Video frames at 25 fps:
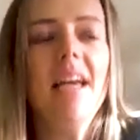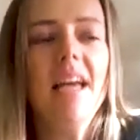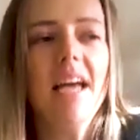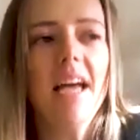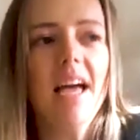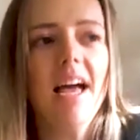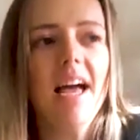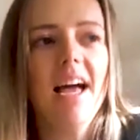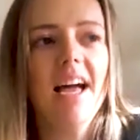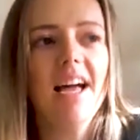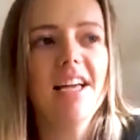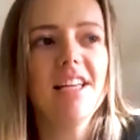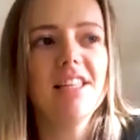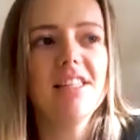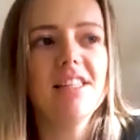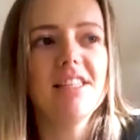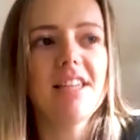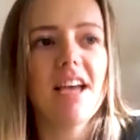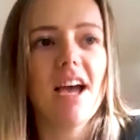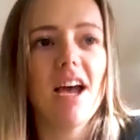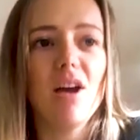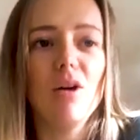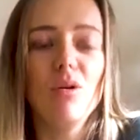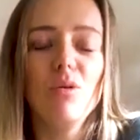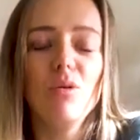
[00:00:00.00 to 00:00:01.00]
and
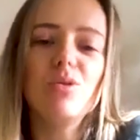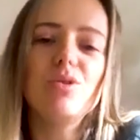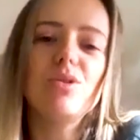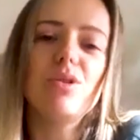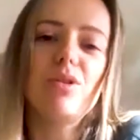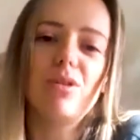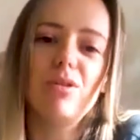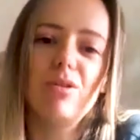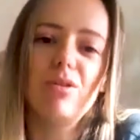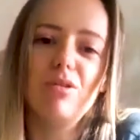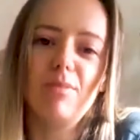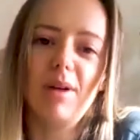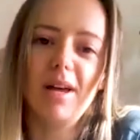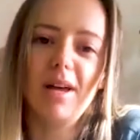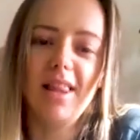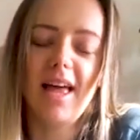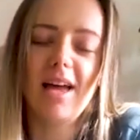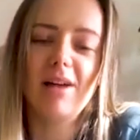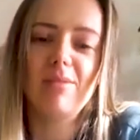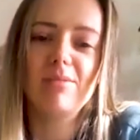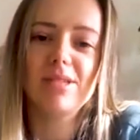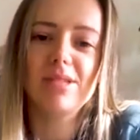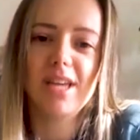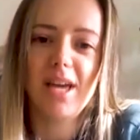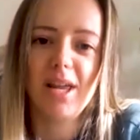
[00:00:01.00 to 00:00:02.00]
I also thought my
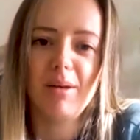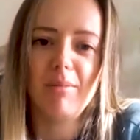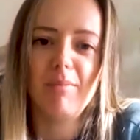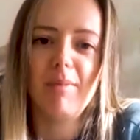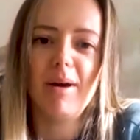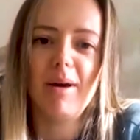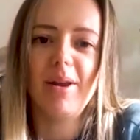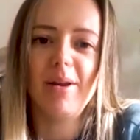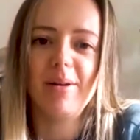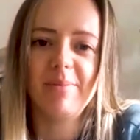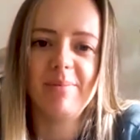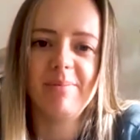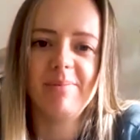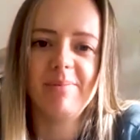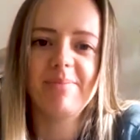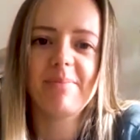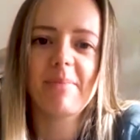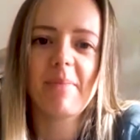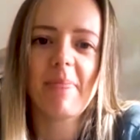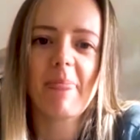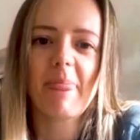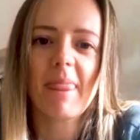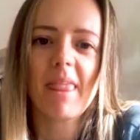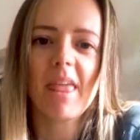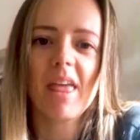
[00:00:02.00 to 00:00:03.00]
leg was getting better.
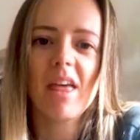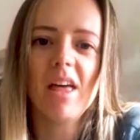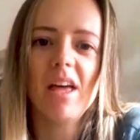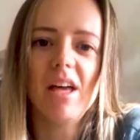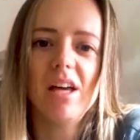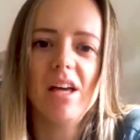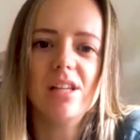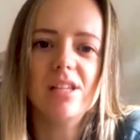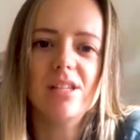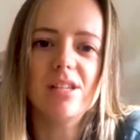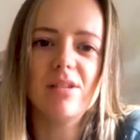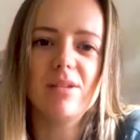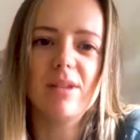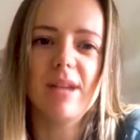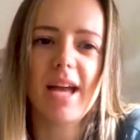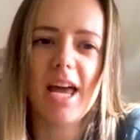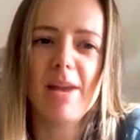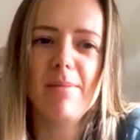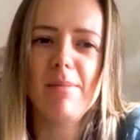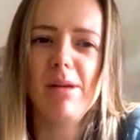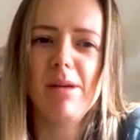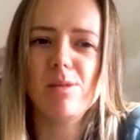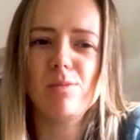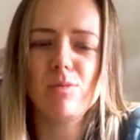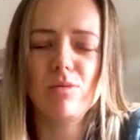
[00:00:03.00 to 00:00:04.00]
So it kind
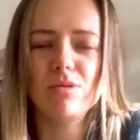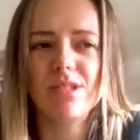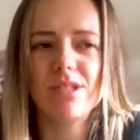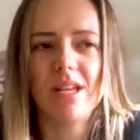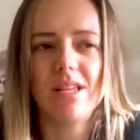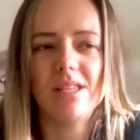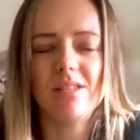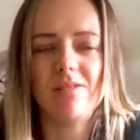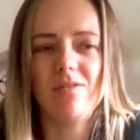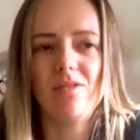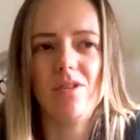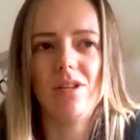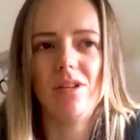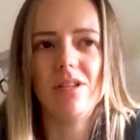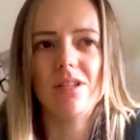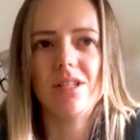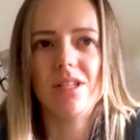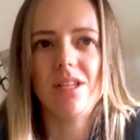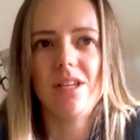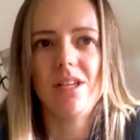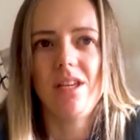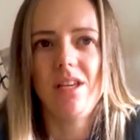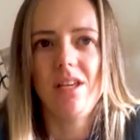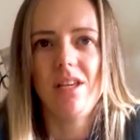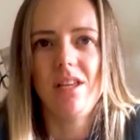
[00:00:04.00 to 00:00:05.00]
of makes more sense if you can
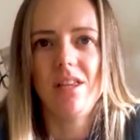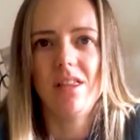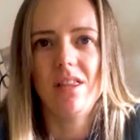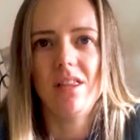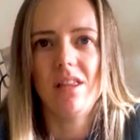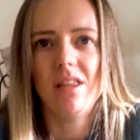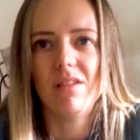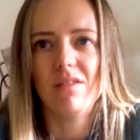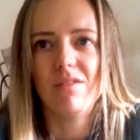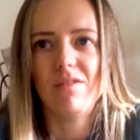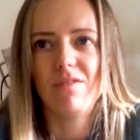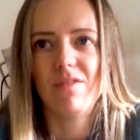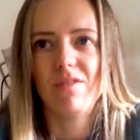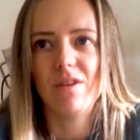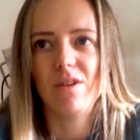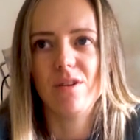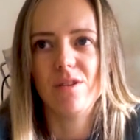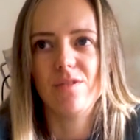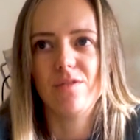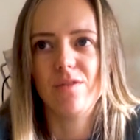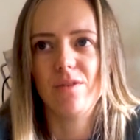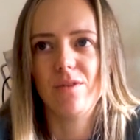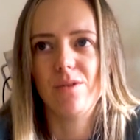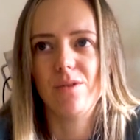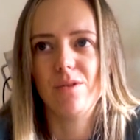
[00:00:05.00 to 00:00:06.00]
see the
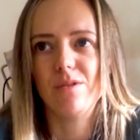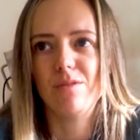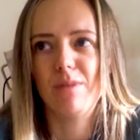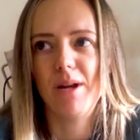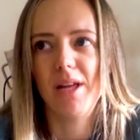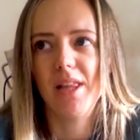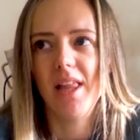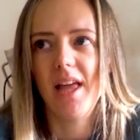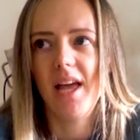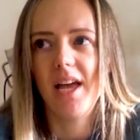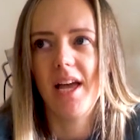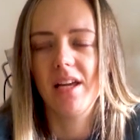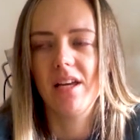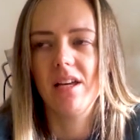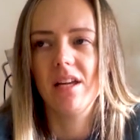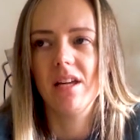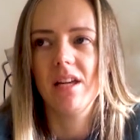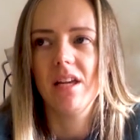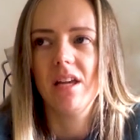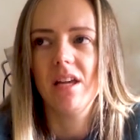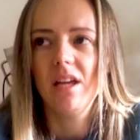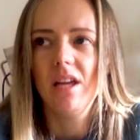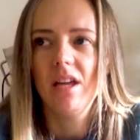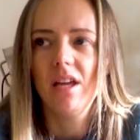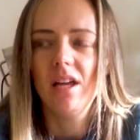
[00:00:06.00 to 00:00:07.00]
first photo of my leg
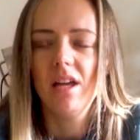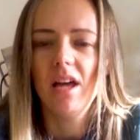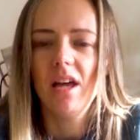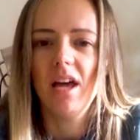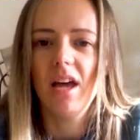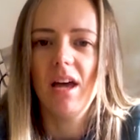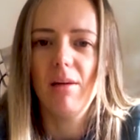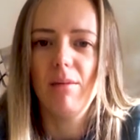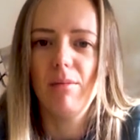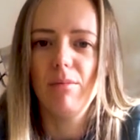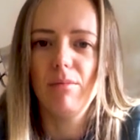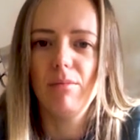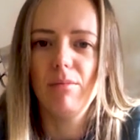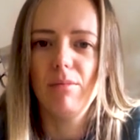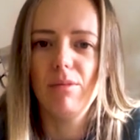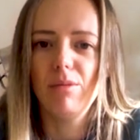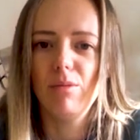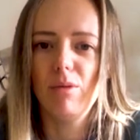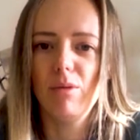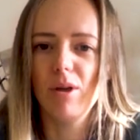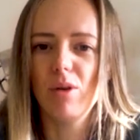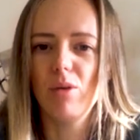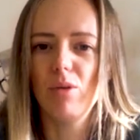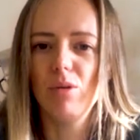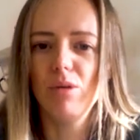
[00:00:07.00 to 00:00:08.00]
um, with
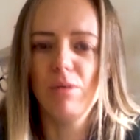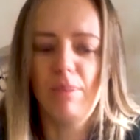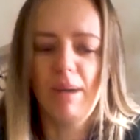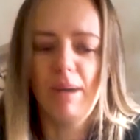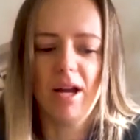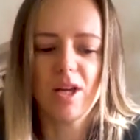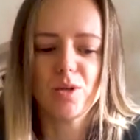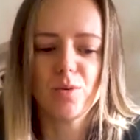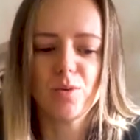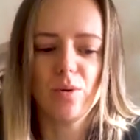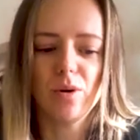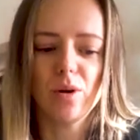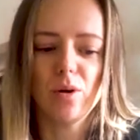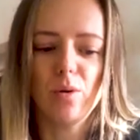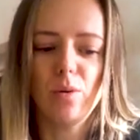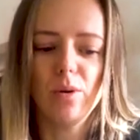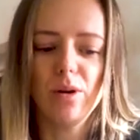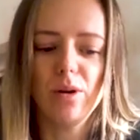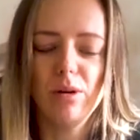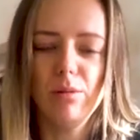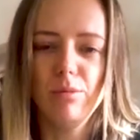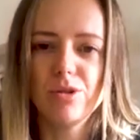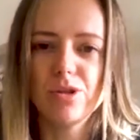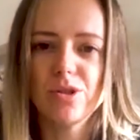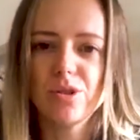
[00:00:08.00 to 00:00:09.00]
what I call the patchwork
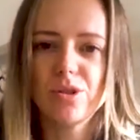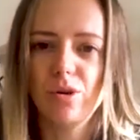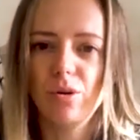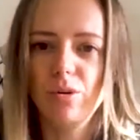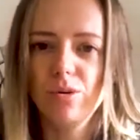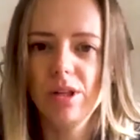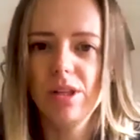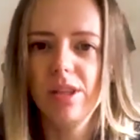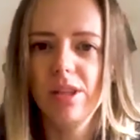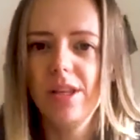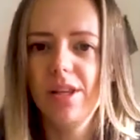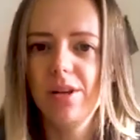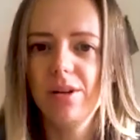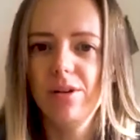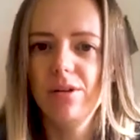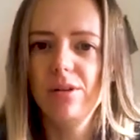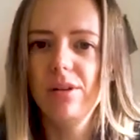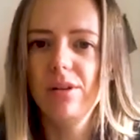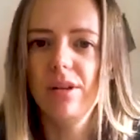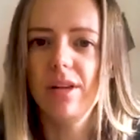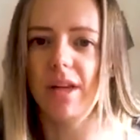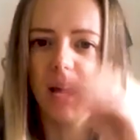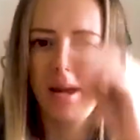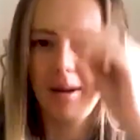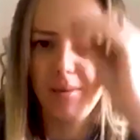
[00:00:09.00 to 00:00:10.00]
quilt, which has got all the
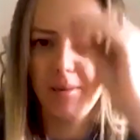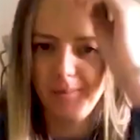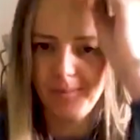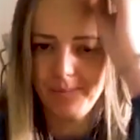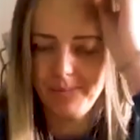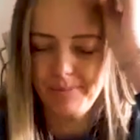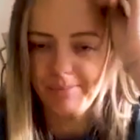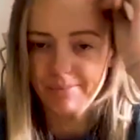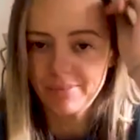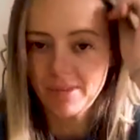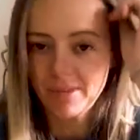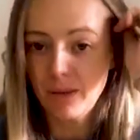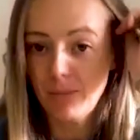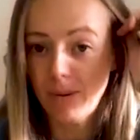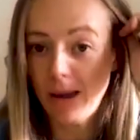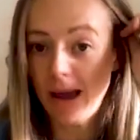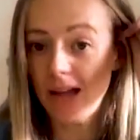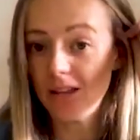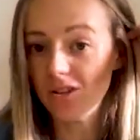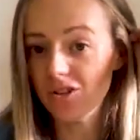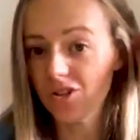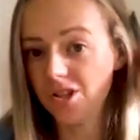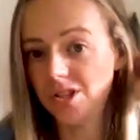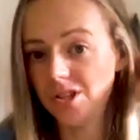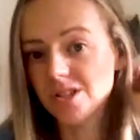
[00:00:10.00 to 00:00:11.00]
little um,
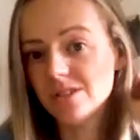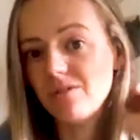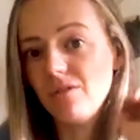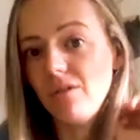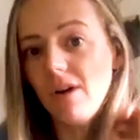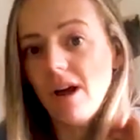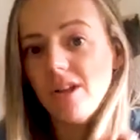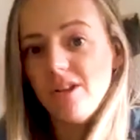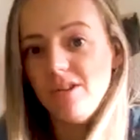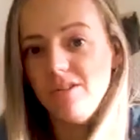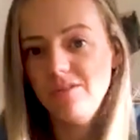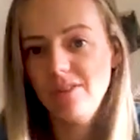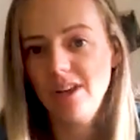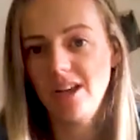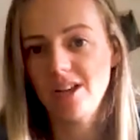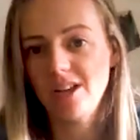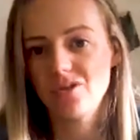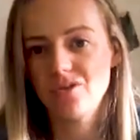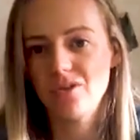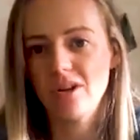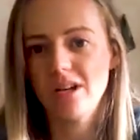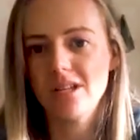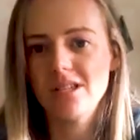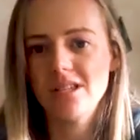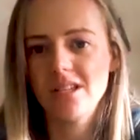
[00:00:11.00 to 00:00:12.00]
patches of granuflex
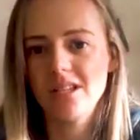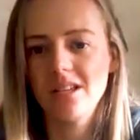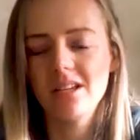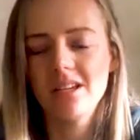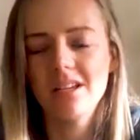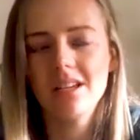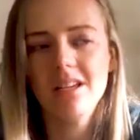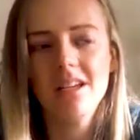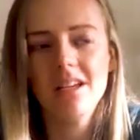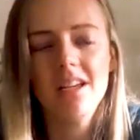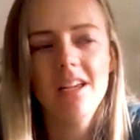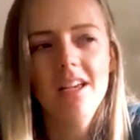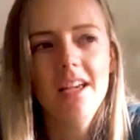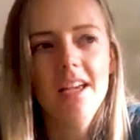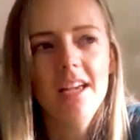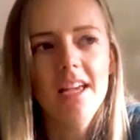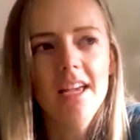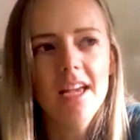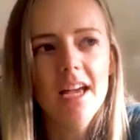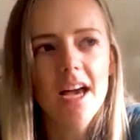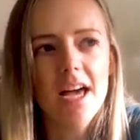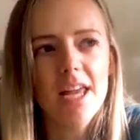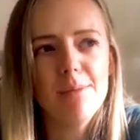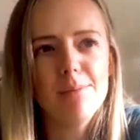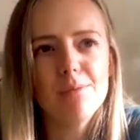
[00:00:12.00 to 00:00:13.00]
dressing.
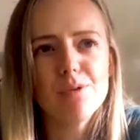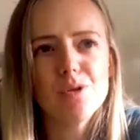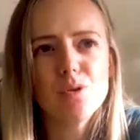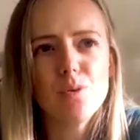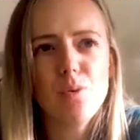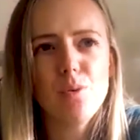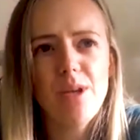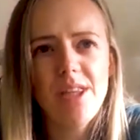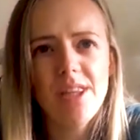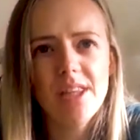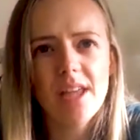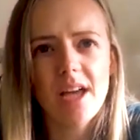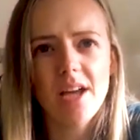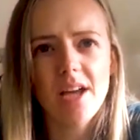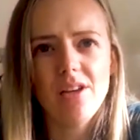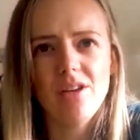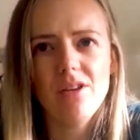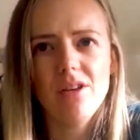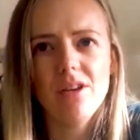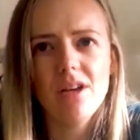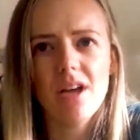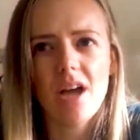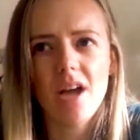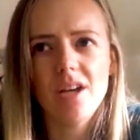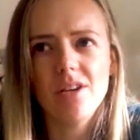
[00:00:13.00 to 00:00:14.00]
And in between that, you
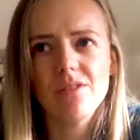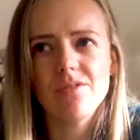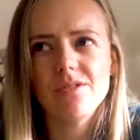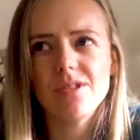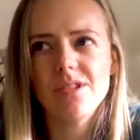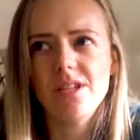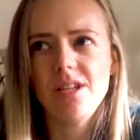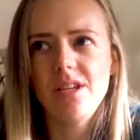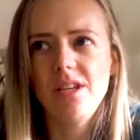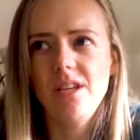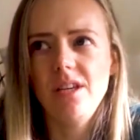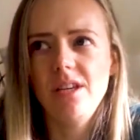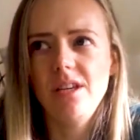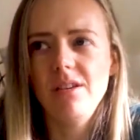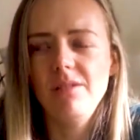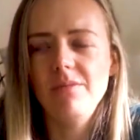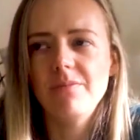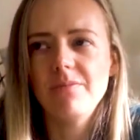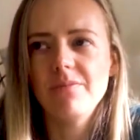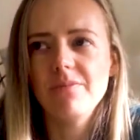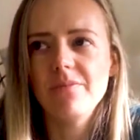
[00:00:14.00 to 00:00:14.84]
can kind of see